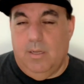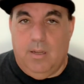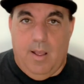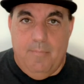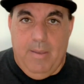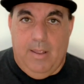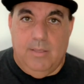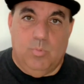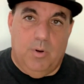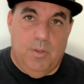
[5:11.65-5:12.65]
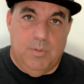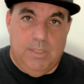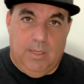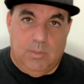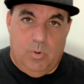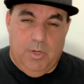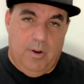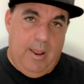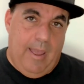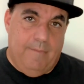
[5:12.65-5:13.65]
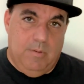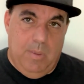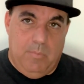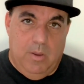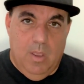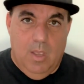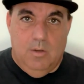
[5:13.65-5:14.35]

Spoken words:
And combat is one of those things where you're going to have to maybe